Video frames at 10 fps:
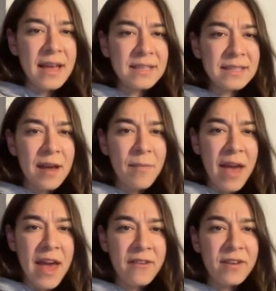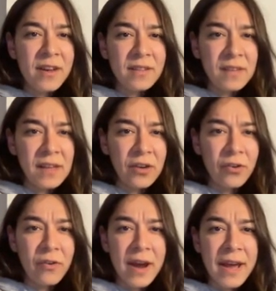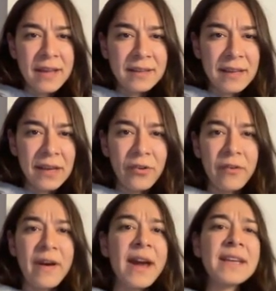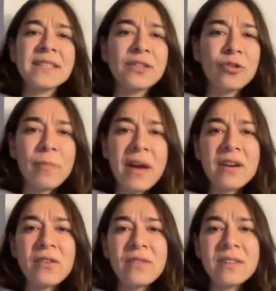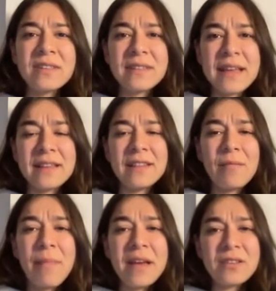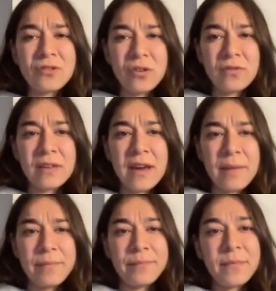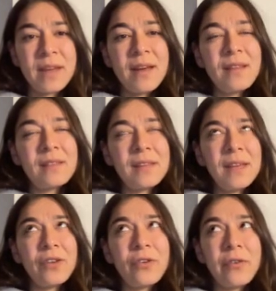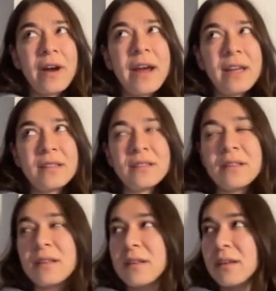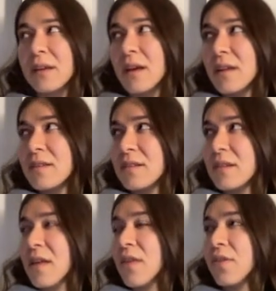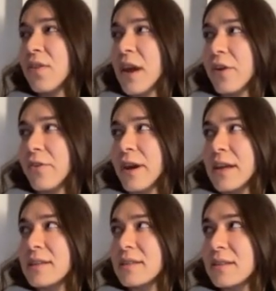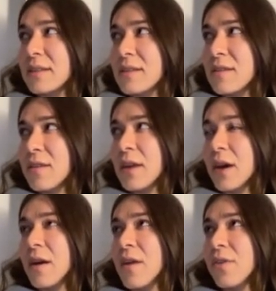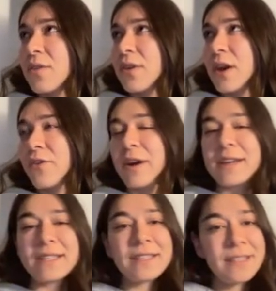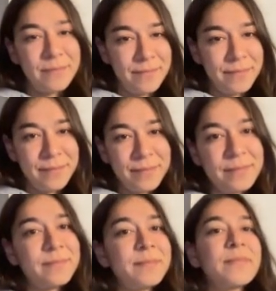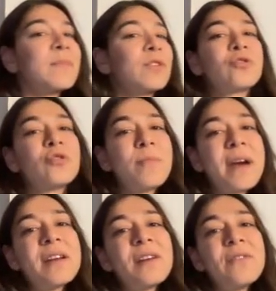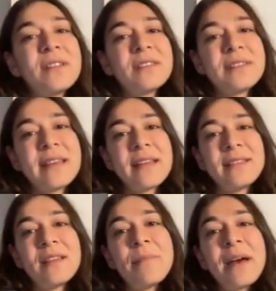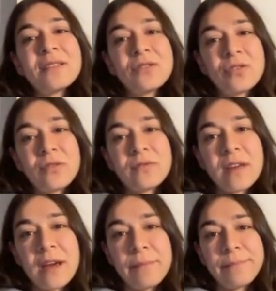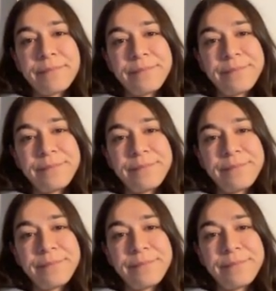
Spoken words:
as some have theorized to better withstand the passage of time. Theorize, theorized, theorized to better withstand the passage of time.